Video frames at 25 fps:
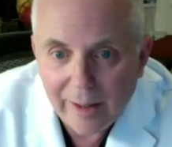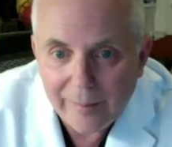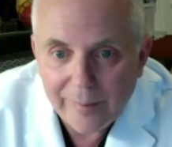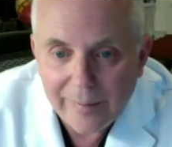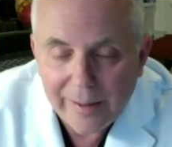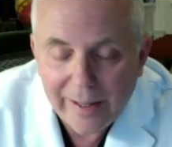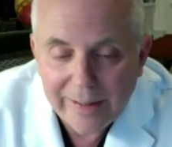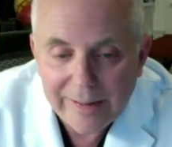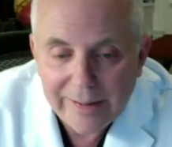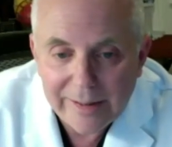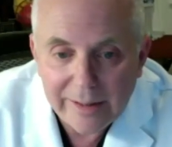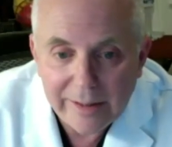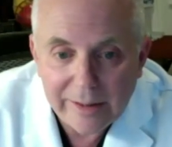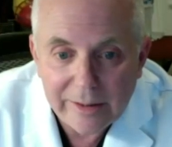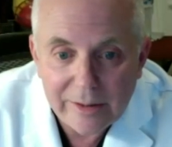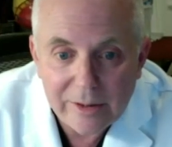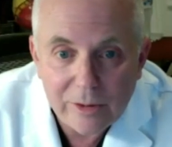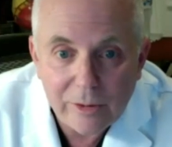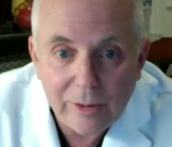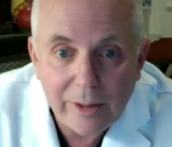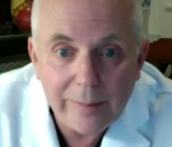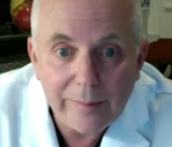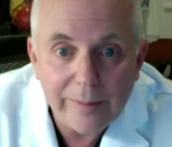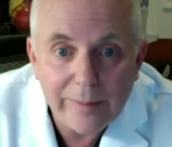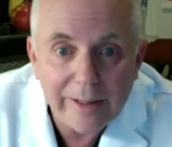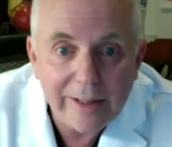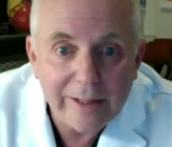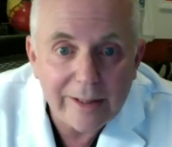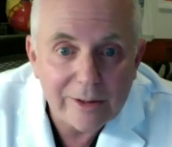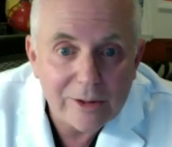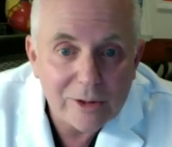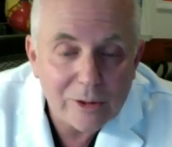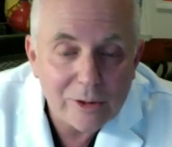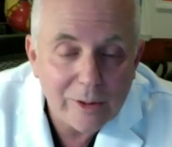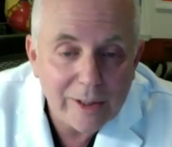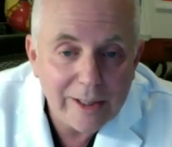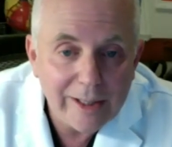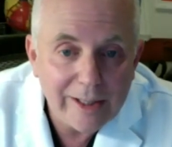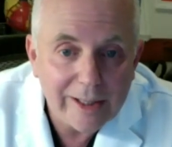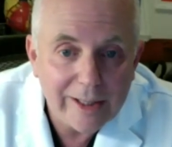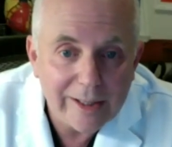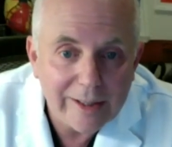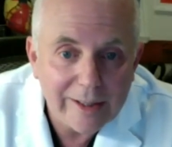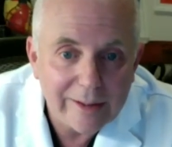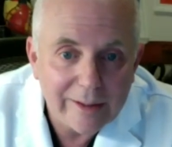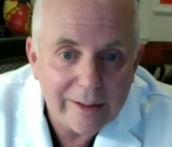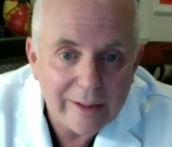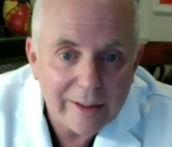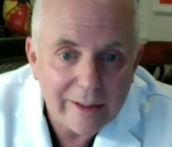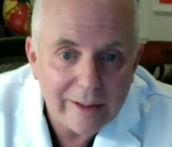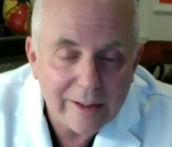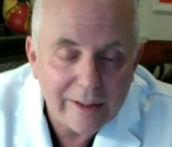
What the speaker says: that's extremely intriguing,